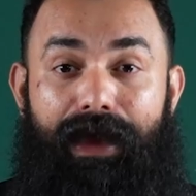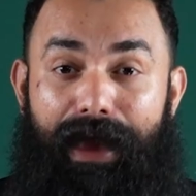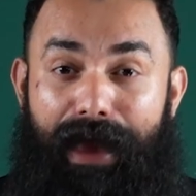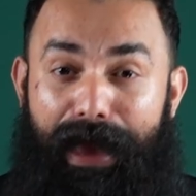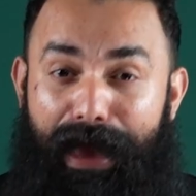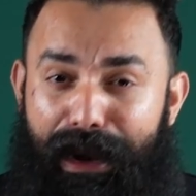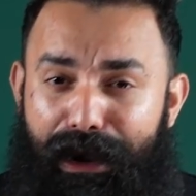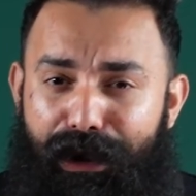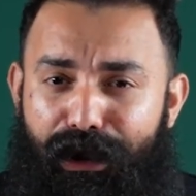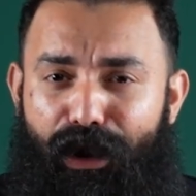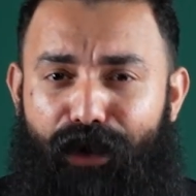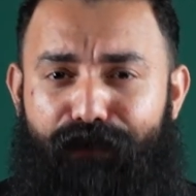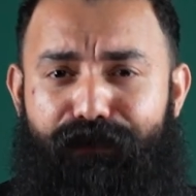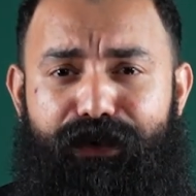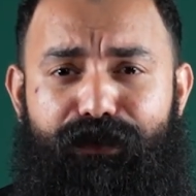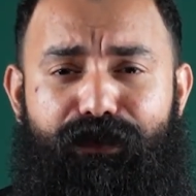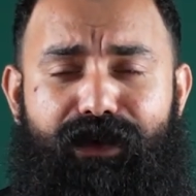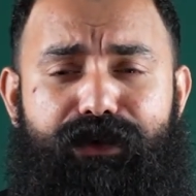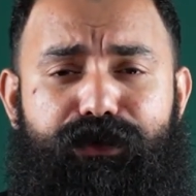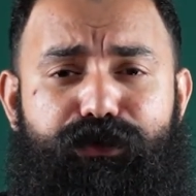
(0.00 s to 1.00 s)
Hello
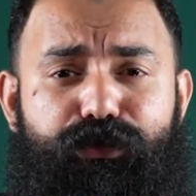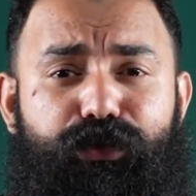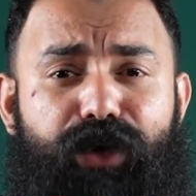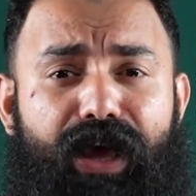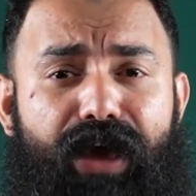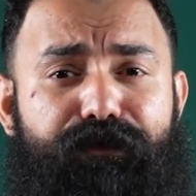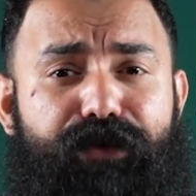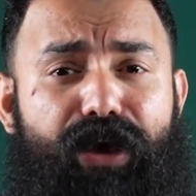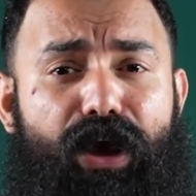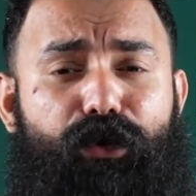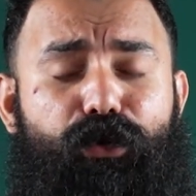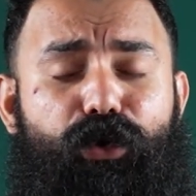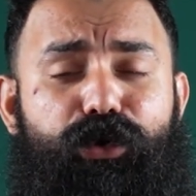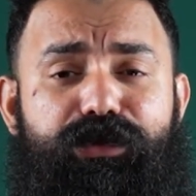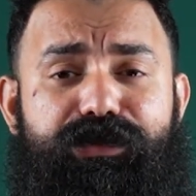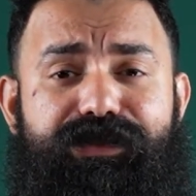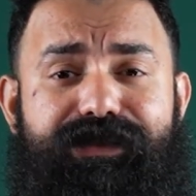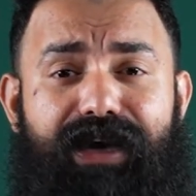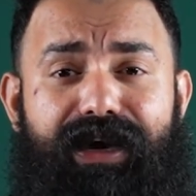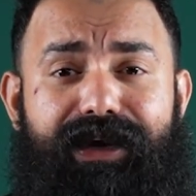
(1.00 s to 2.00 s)
everyone, today we are going
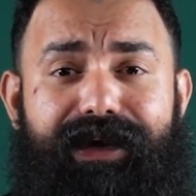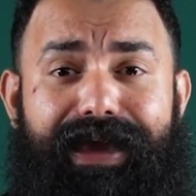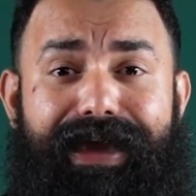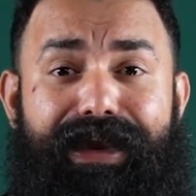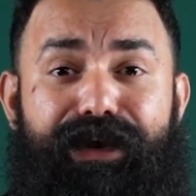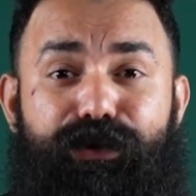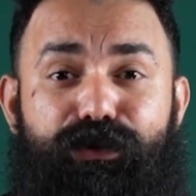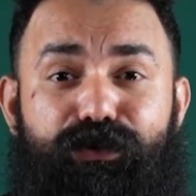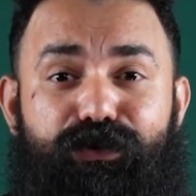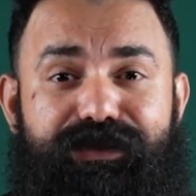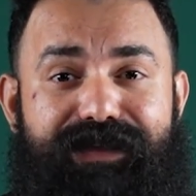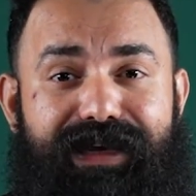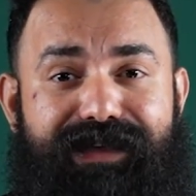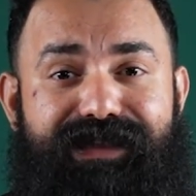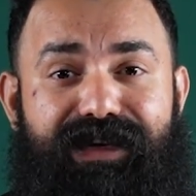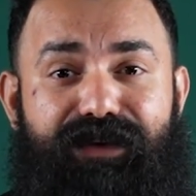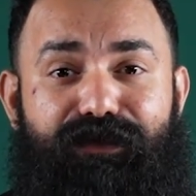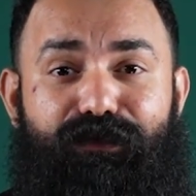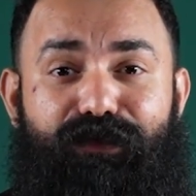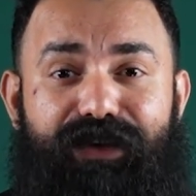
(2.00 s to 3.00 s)
to start a new
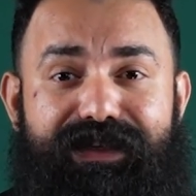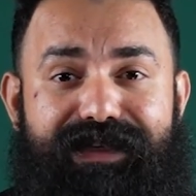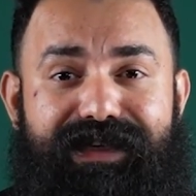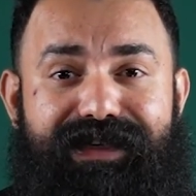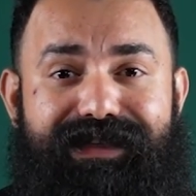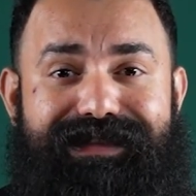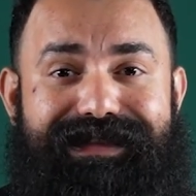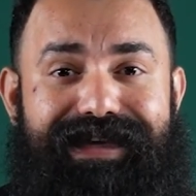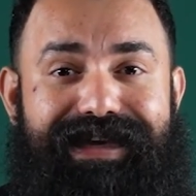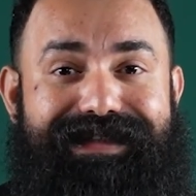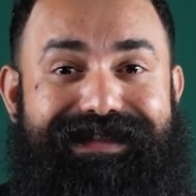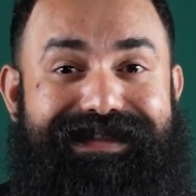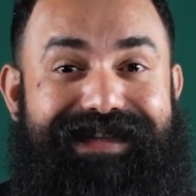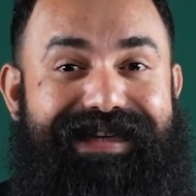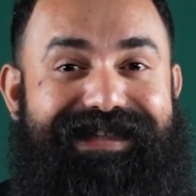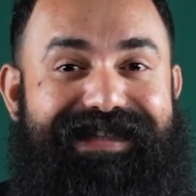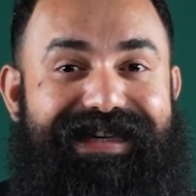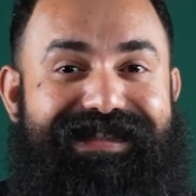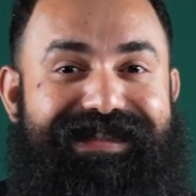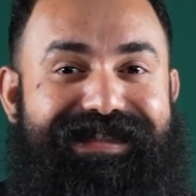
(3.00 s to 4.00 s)
section which is
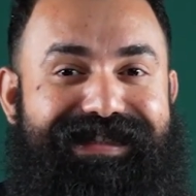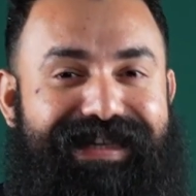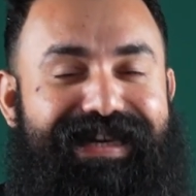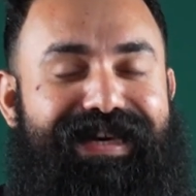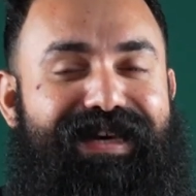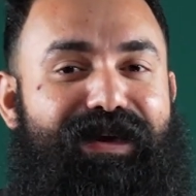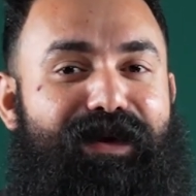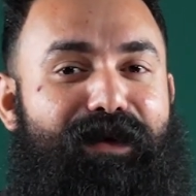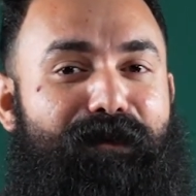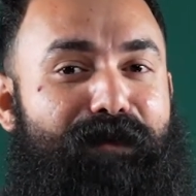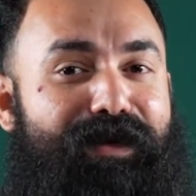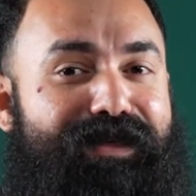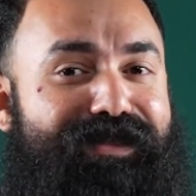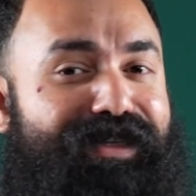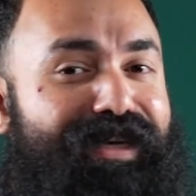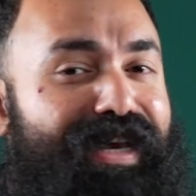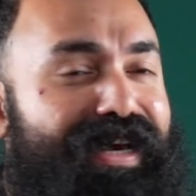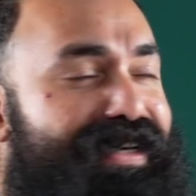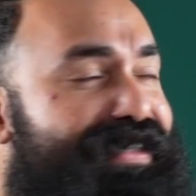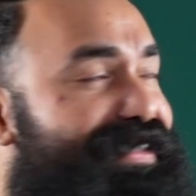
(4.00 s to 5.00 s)
section C,
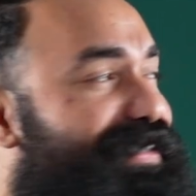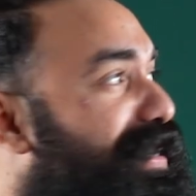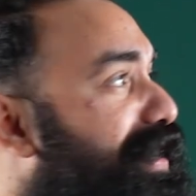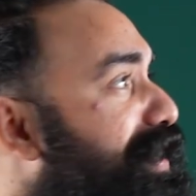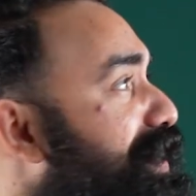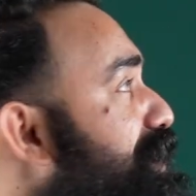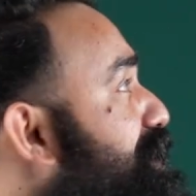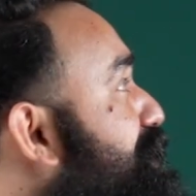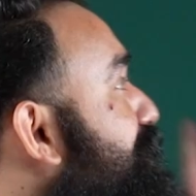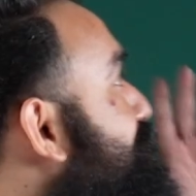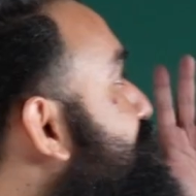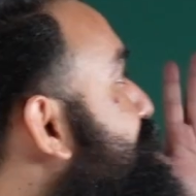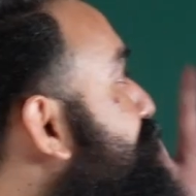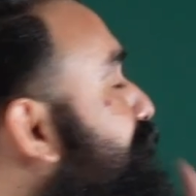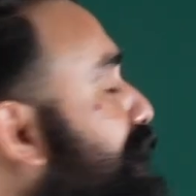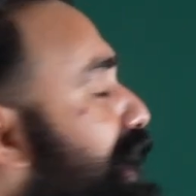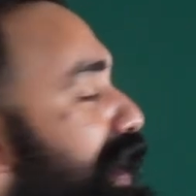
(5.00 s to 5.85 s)
business decision